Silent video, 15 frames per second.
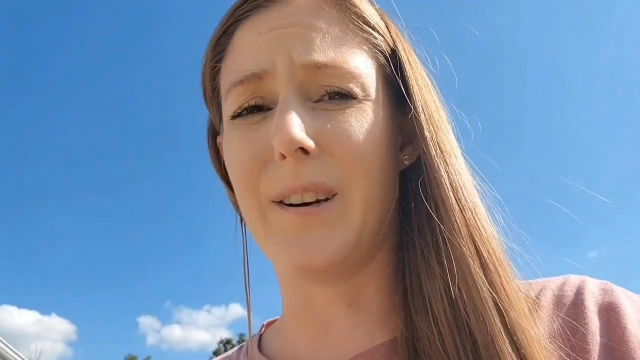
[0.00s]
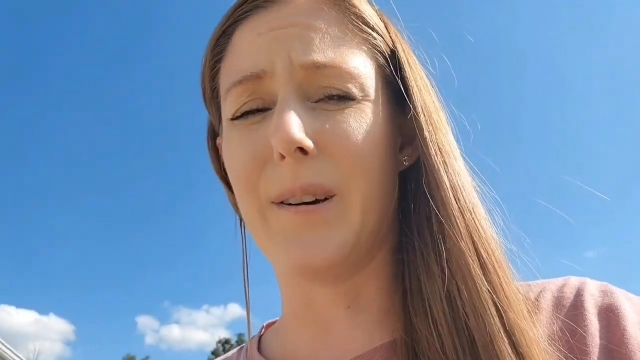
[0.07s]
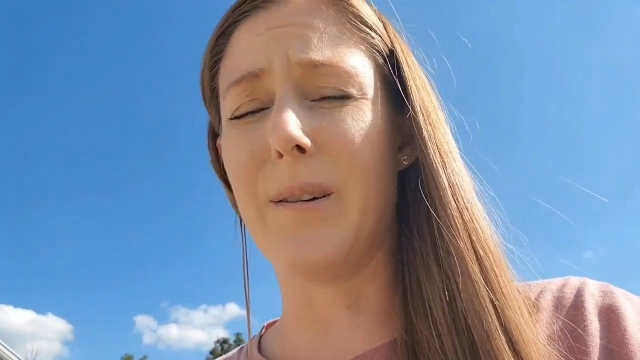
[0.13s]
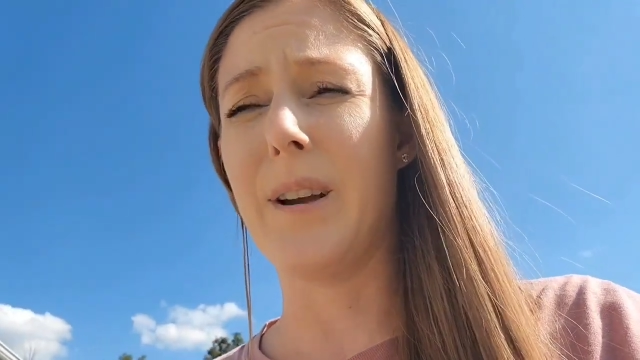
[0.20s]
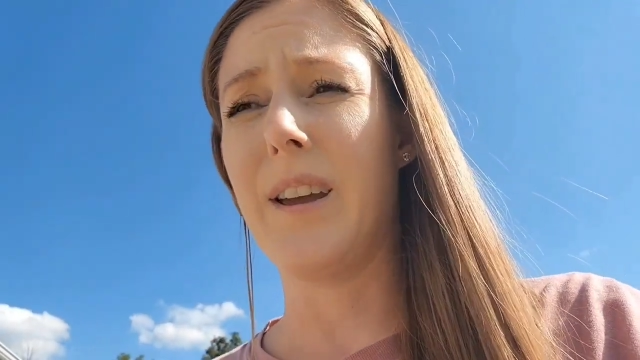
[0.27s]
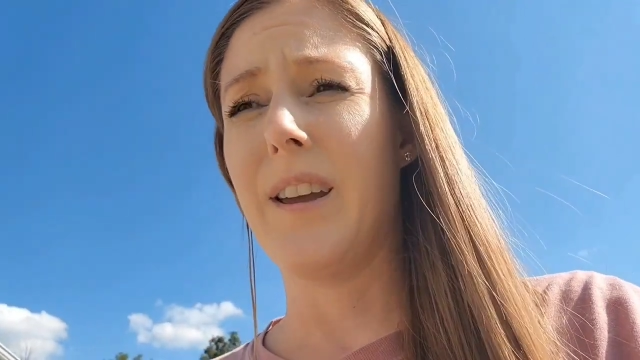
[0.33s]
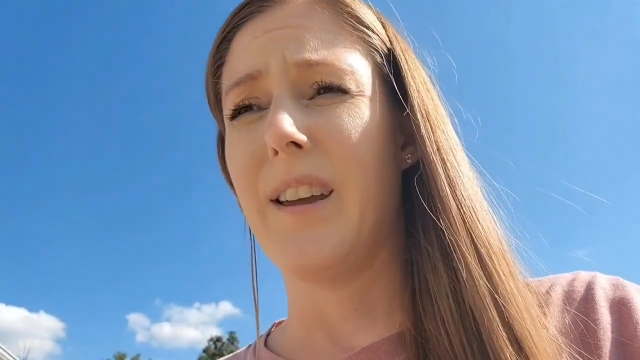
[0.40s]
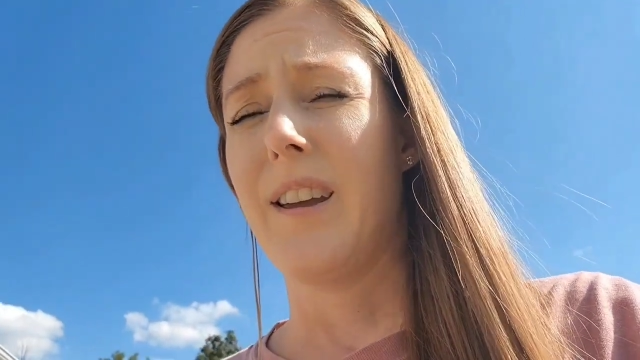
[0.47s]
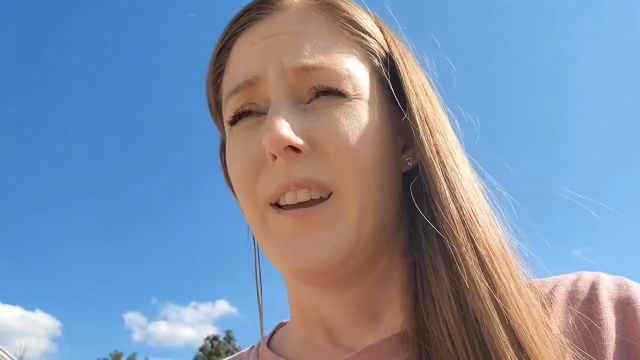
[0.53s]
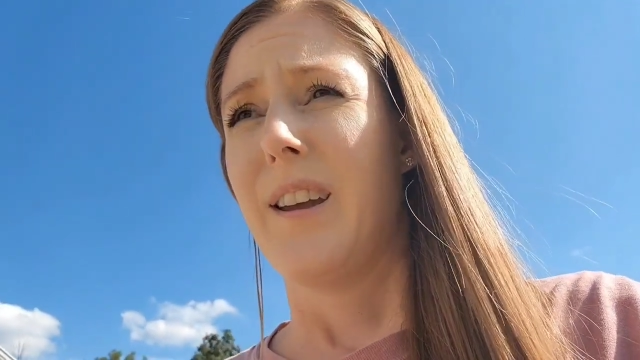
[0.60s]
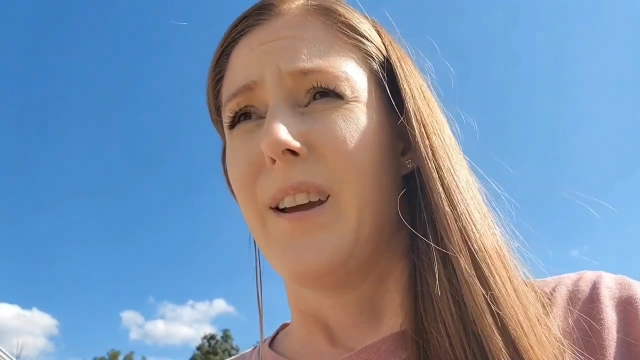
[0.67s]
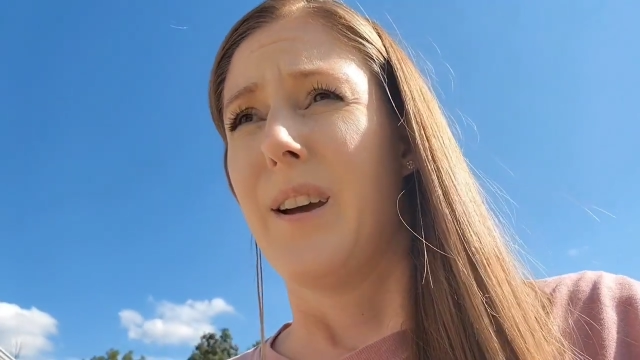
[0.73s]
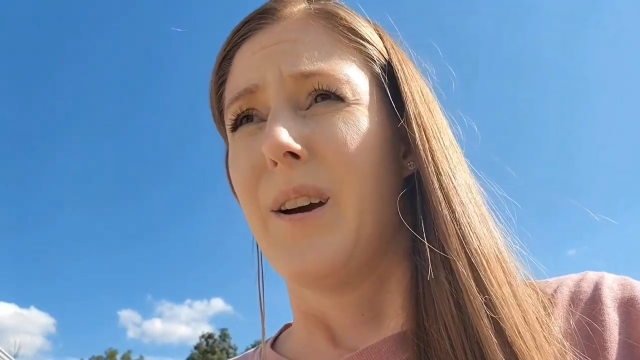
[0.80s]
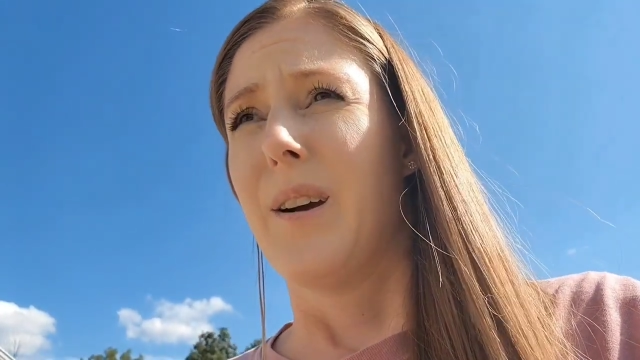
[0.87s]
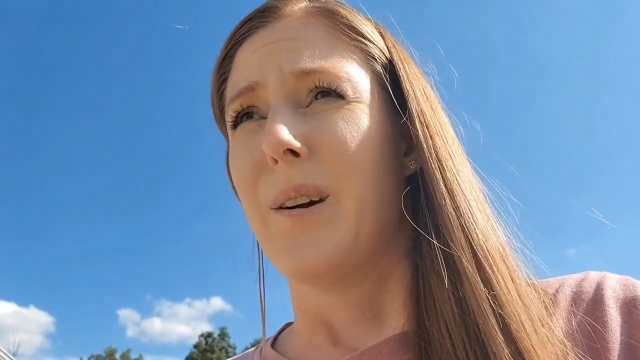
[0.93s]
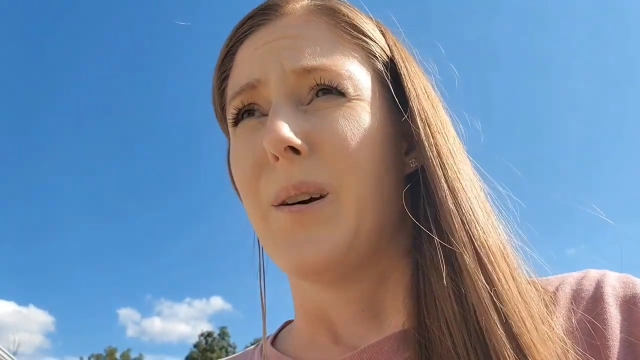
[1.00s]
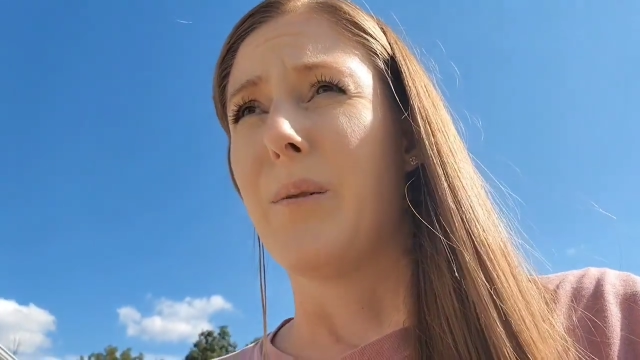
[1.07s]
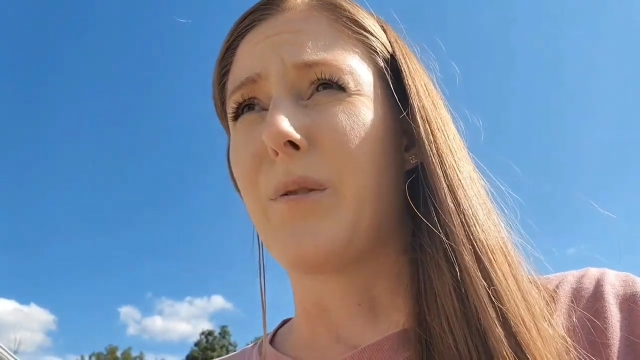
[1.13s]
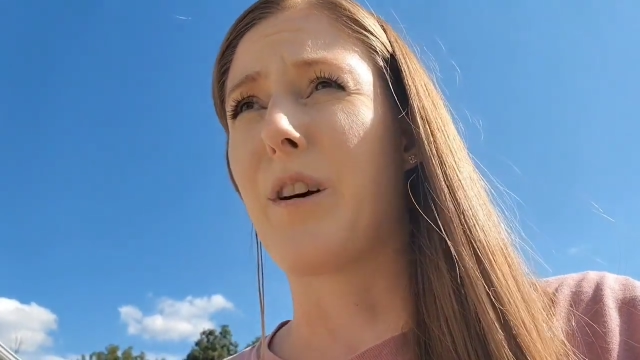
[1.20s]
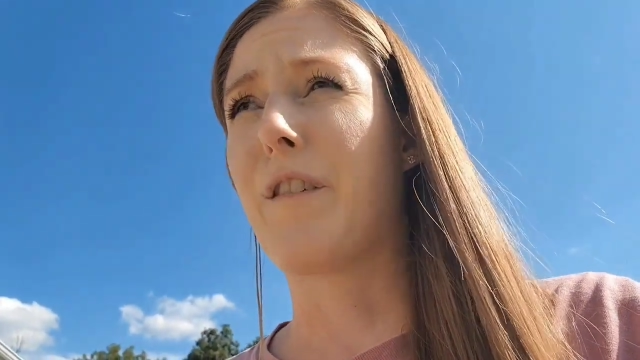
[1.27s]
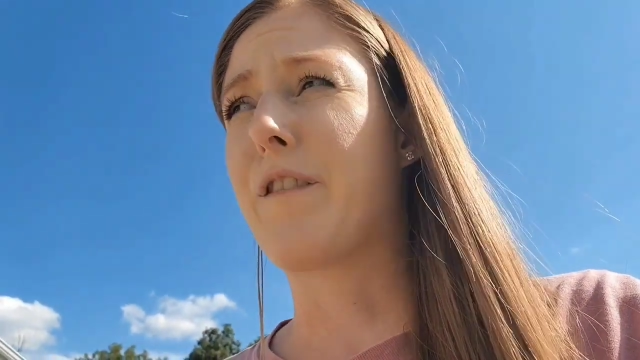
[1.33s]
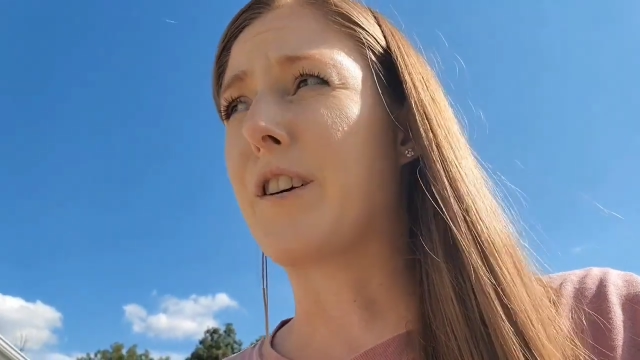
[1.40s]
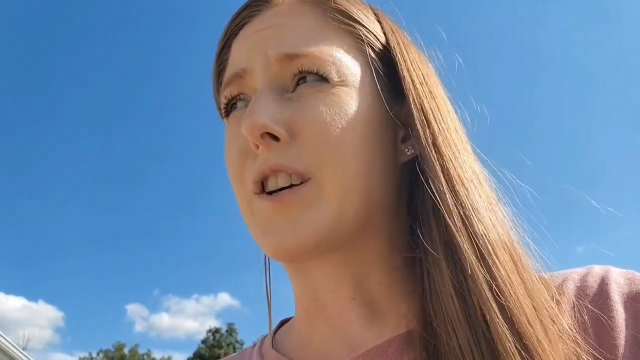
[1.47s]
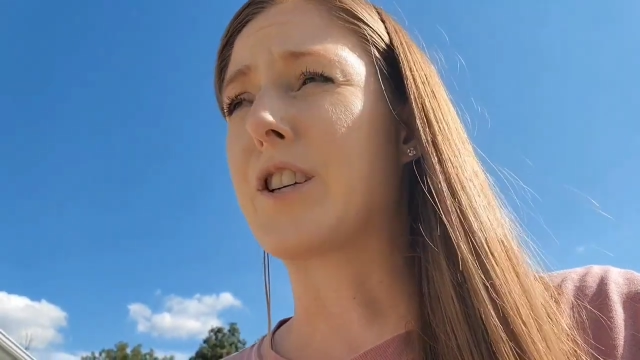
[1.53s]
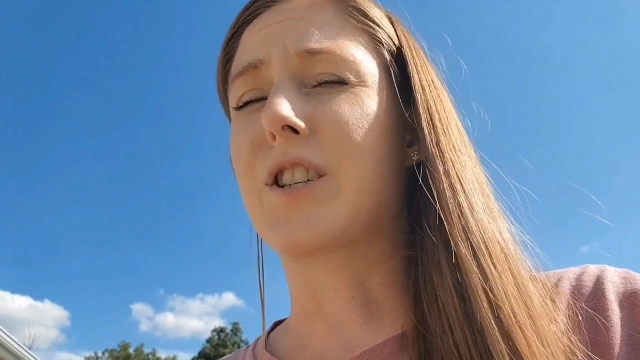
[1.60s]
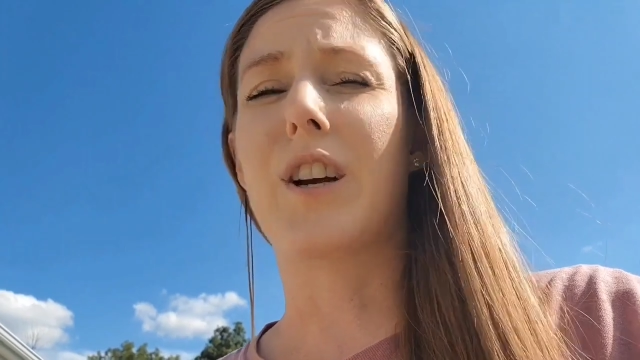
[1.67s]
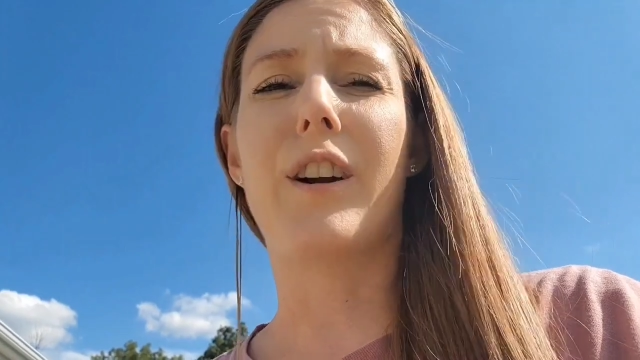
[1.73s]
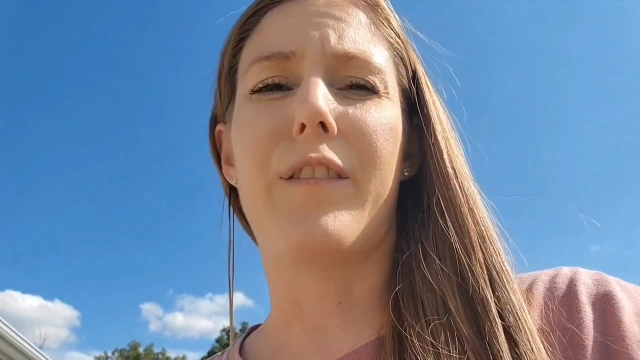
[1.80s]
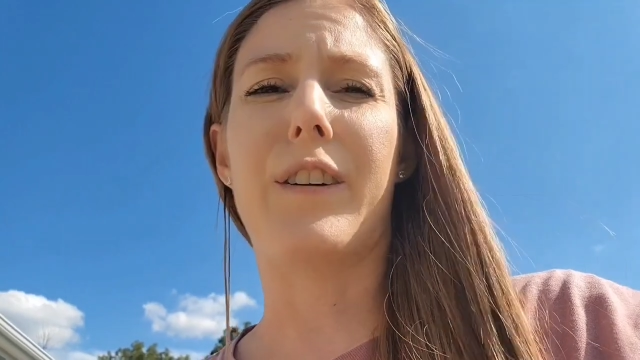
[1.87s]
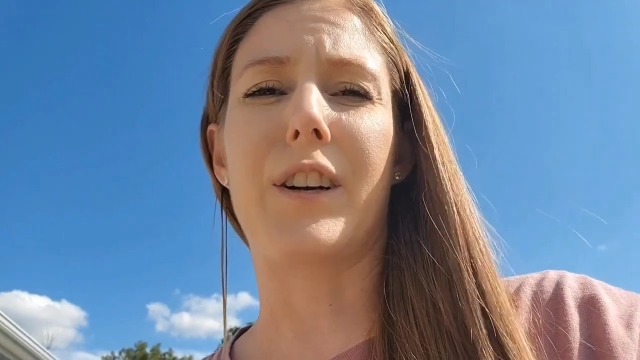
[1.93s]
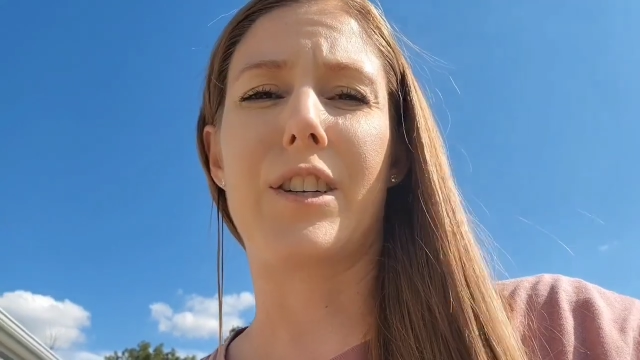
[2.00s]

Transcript: So we're for sure,